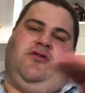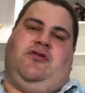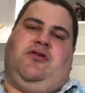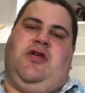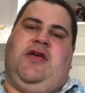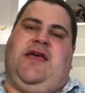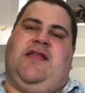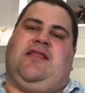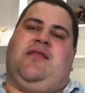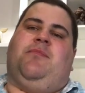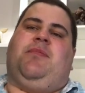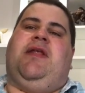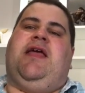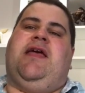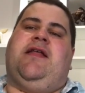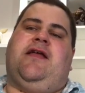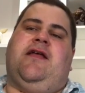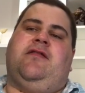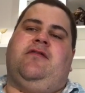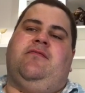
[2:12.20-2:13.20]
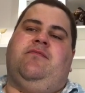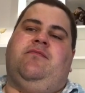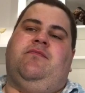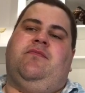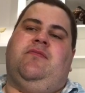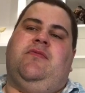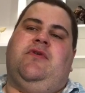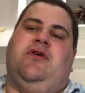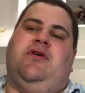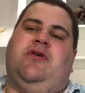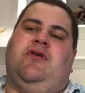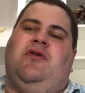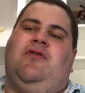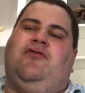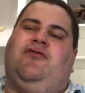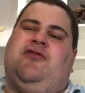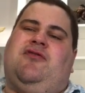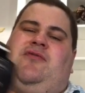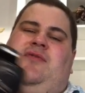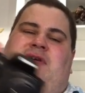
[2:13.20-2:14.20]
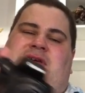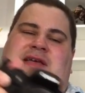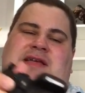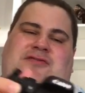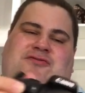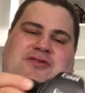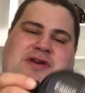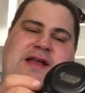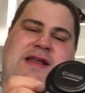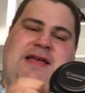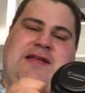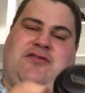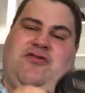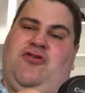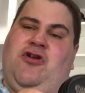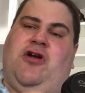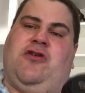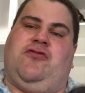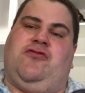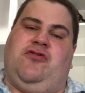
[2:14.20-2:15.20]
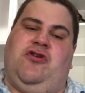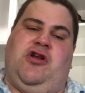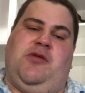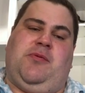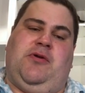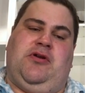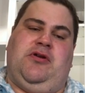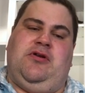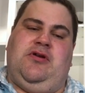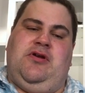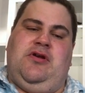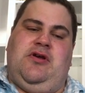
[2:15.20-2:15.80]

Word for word: to get the plate in. So it's really it's not suitable.